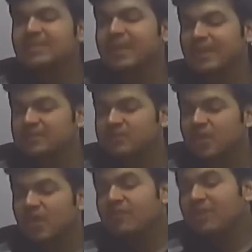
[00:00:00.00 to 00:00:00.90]
rates.
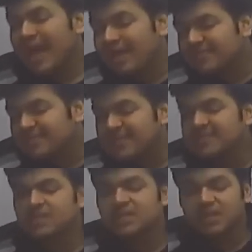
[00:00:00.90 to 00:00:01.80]
We have seen
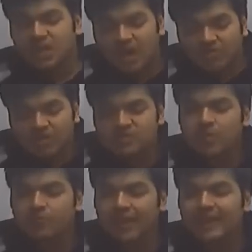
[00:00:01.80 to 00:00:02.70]
certain countries of
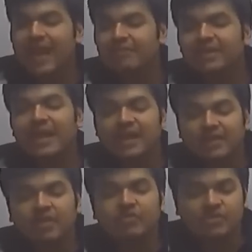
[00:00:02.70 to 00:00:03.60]
late having negative
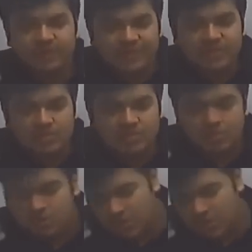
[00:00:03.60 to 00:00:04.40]
interest rates also.